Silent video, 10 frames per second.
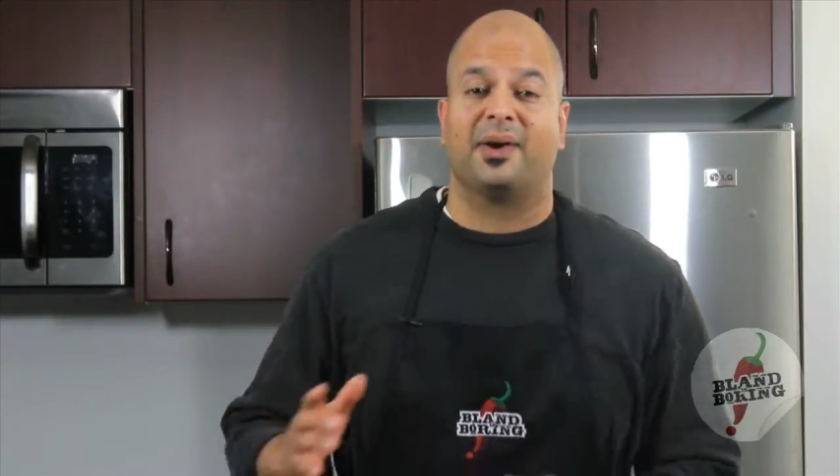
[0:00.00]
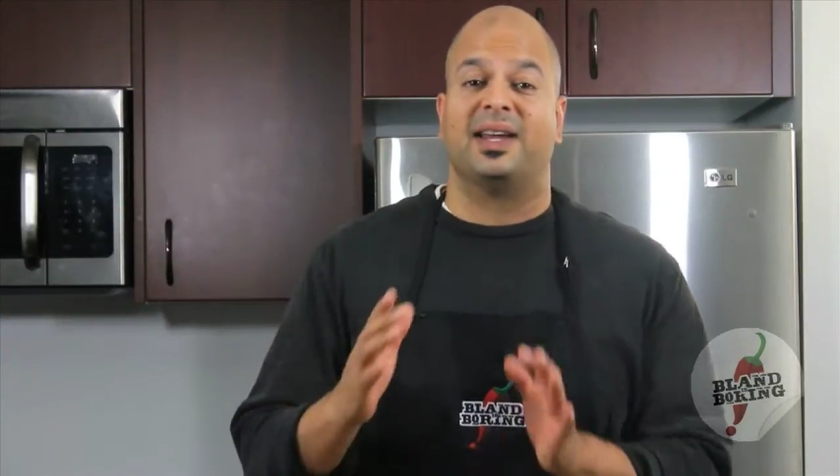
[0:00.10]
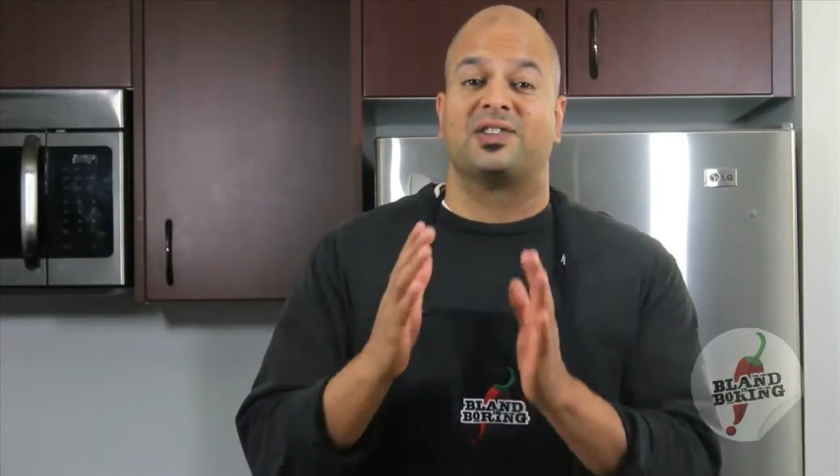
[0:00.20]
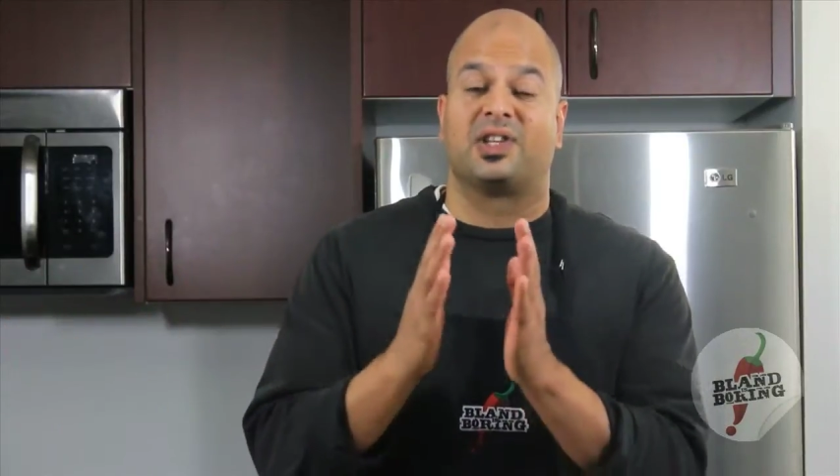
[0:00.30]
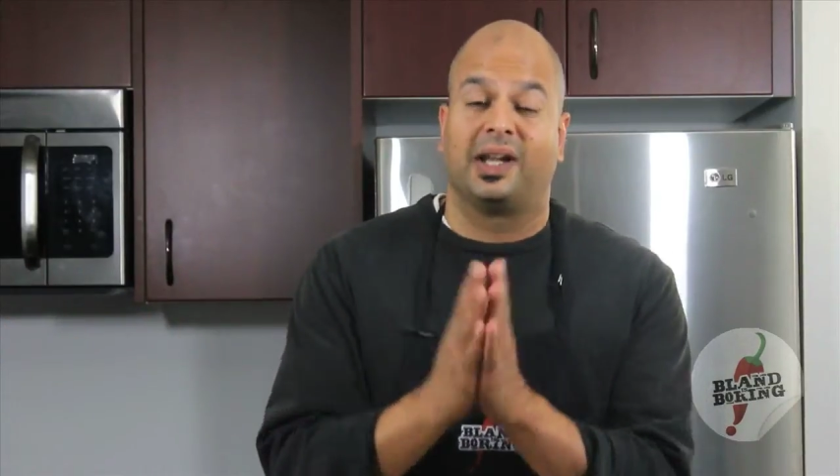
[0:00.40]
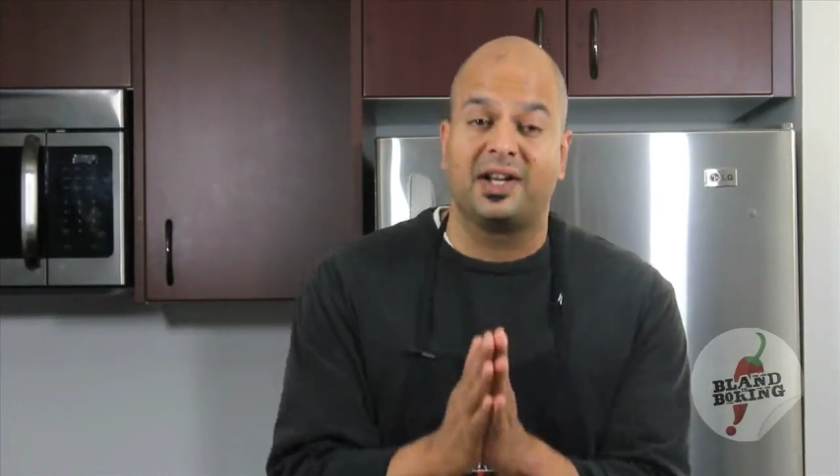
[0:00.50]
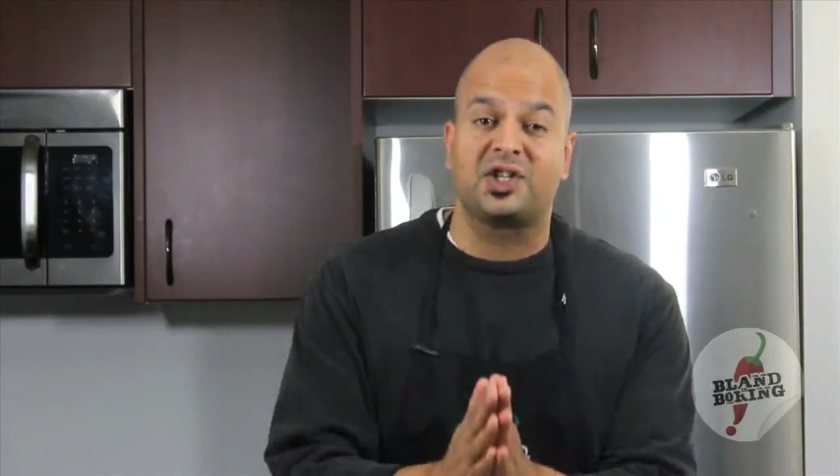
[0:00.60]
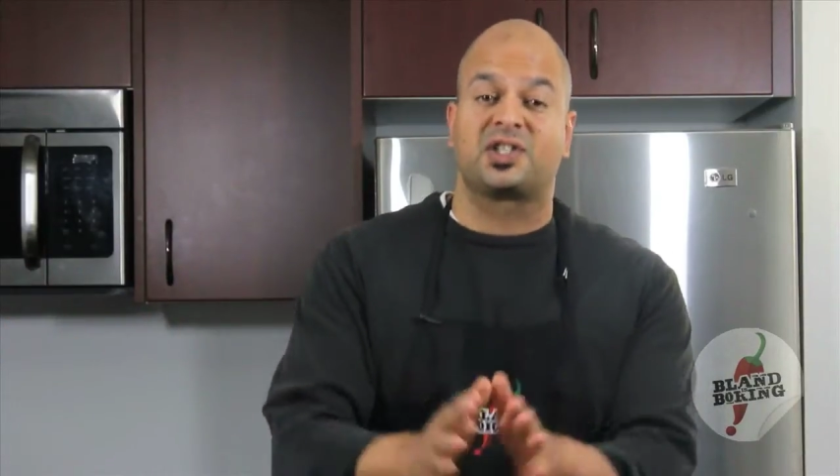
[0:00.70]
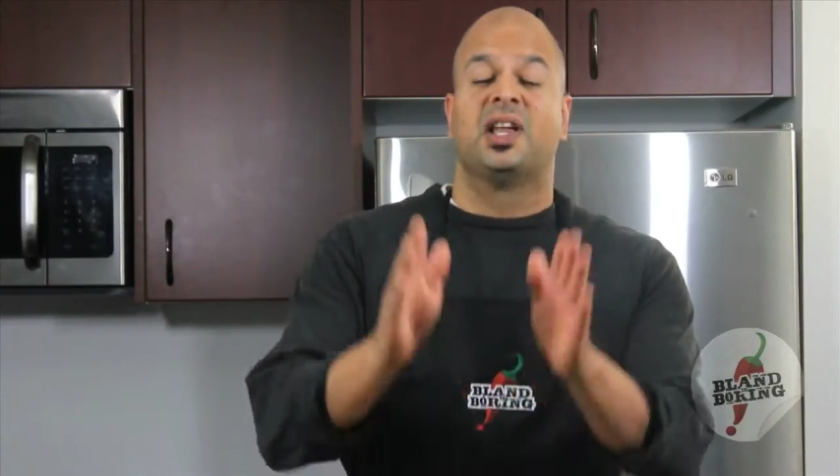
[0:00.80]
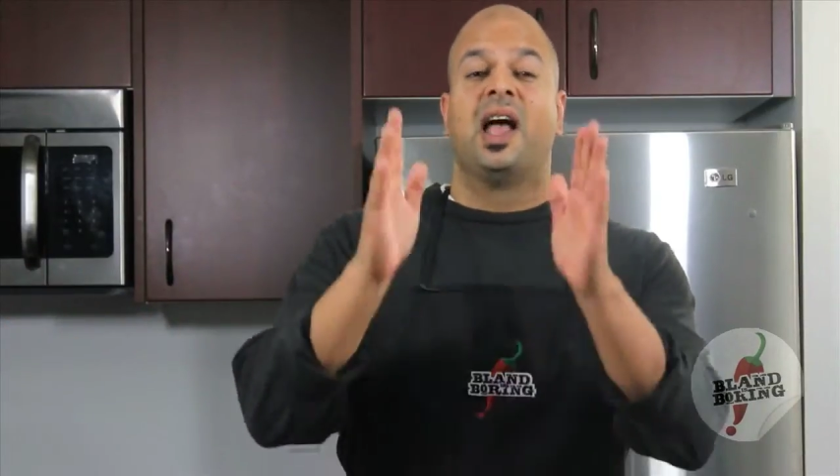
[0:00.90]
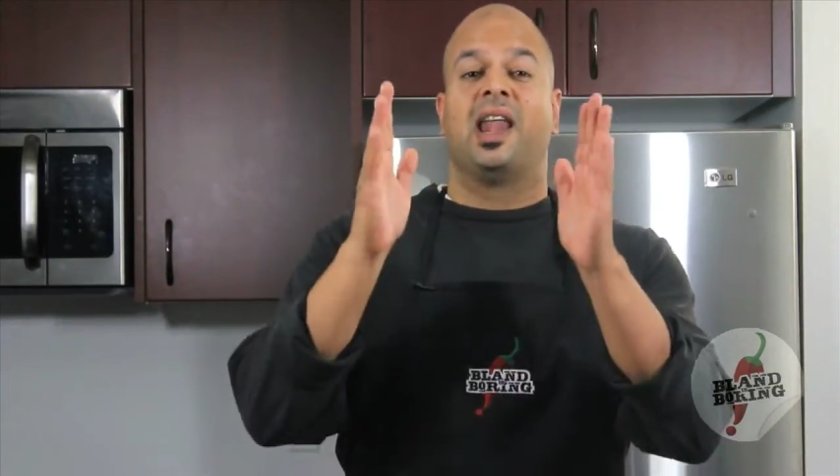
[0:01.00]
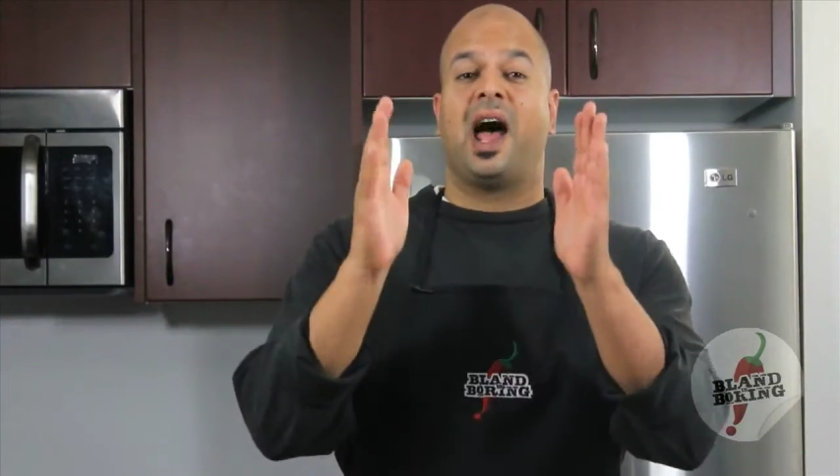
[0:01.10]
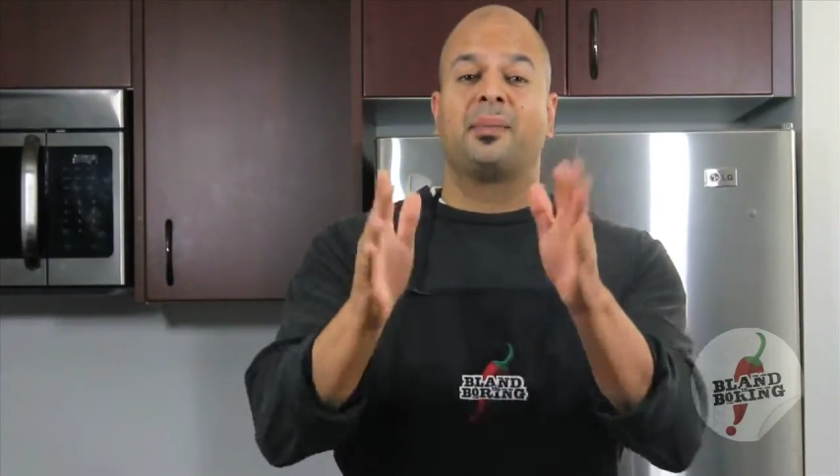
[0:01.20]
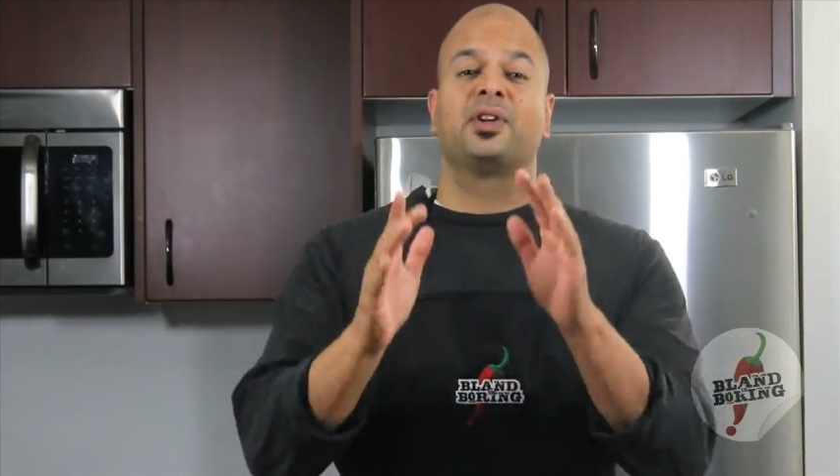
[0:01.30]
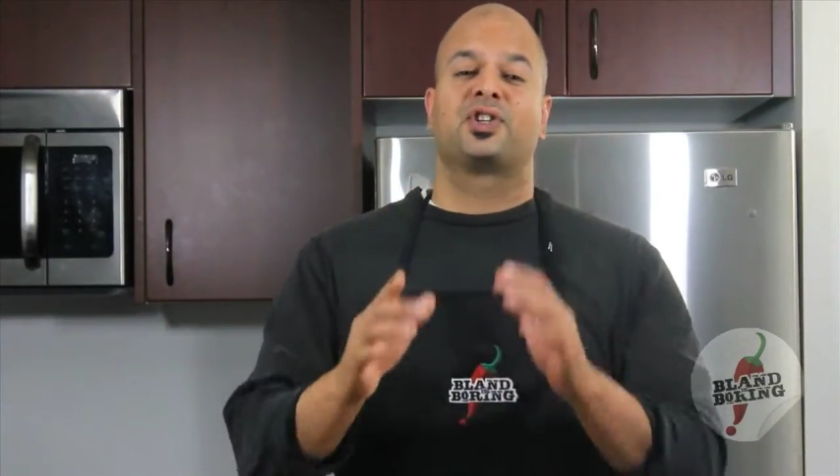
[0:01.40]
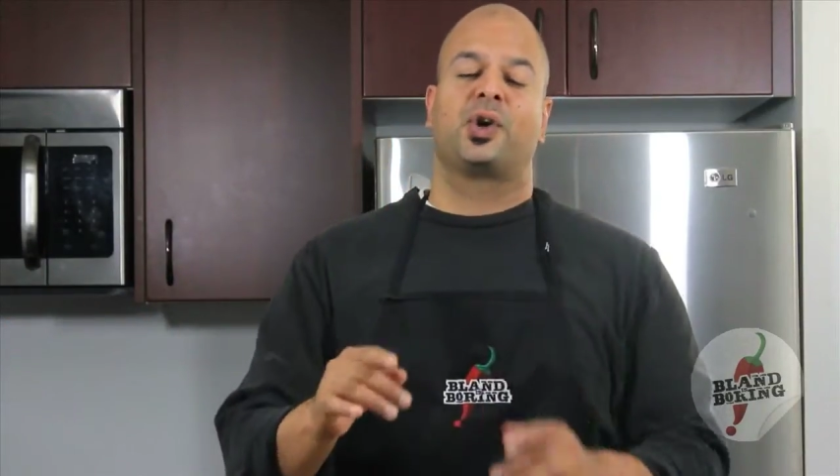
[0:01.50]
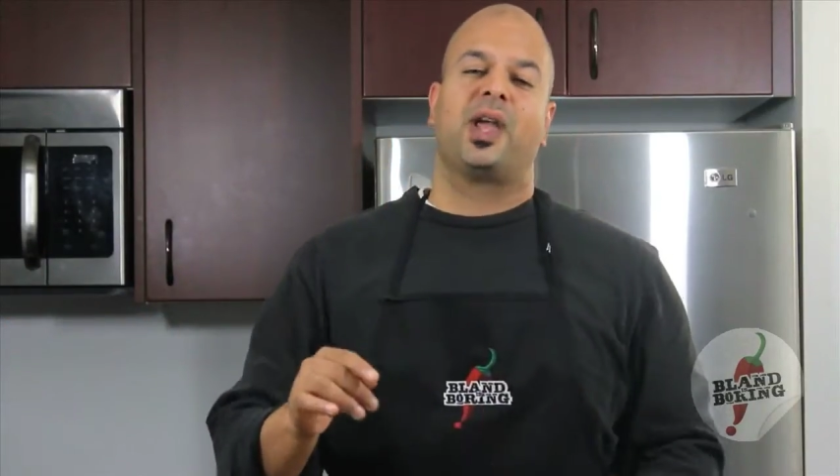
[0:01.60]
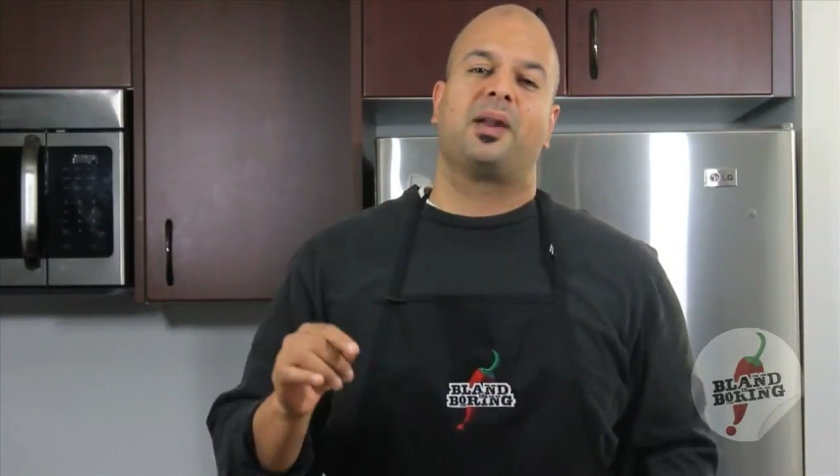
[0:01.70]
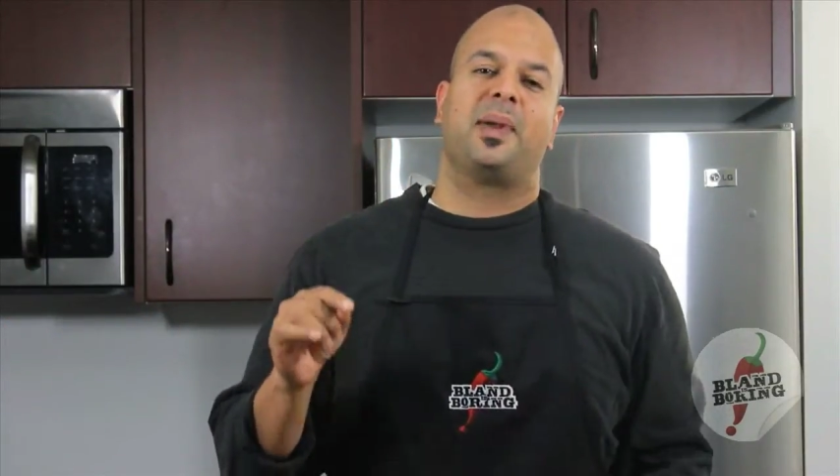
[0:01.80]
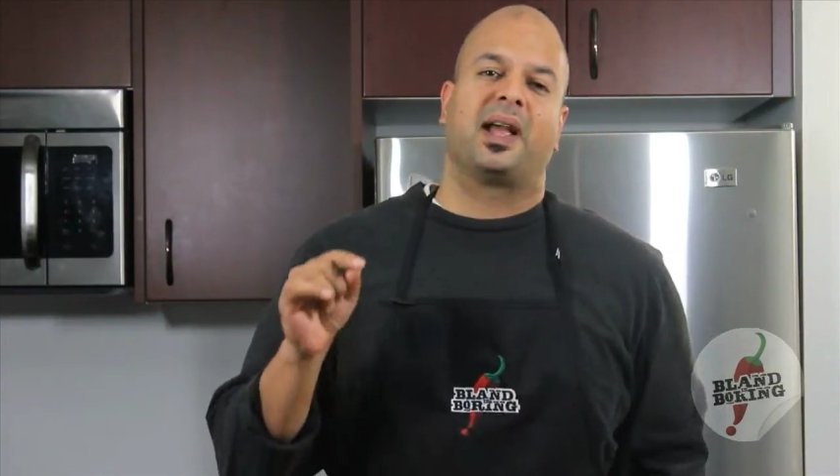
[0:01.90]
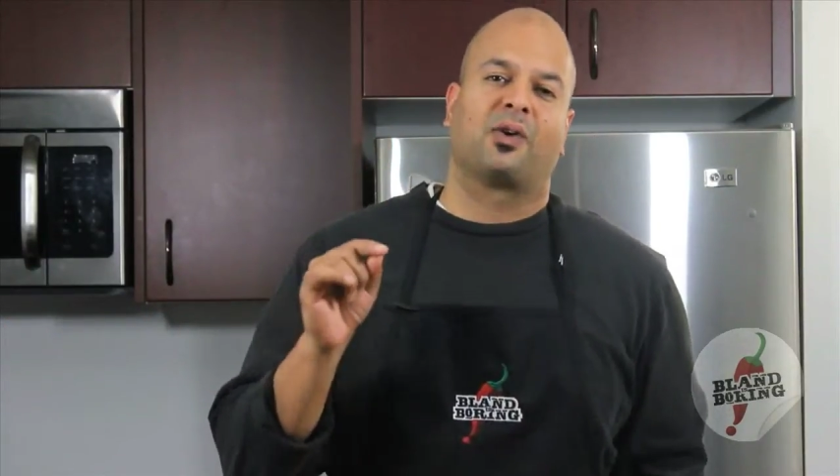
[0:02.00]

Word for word: It is delicious, and I'm going to show you how to make a